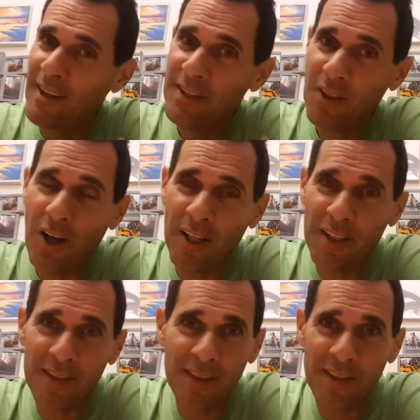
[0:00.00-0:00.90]
It's
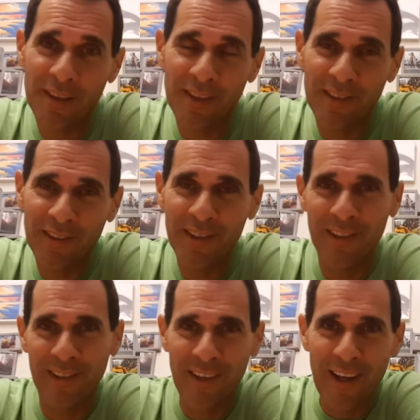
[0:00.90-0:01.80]
August,
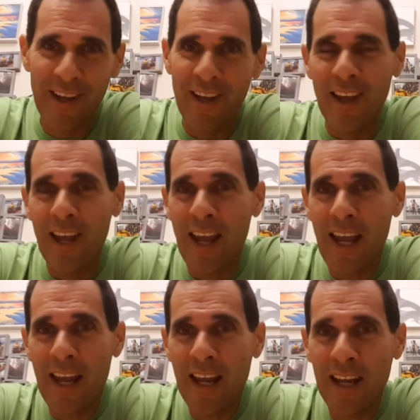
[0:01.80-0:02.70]

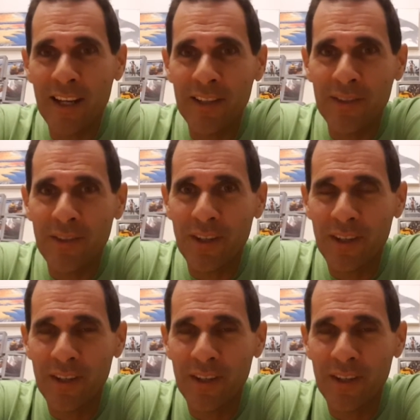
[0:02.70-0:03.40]
and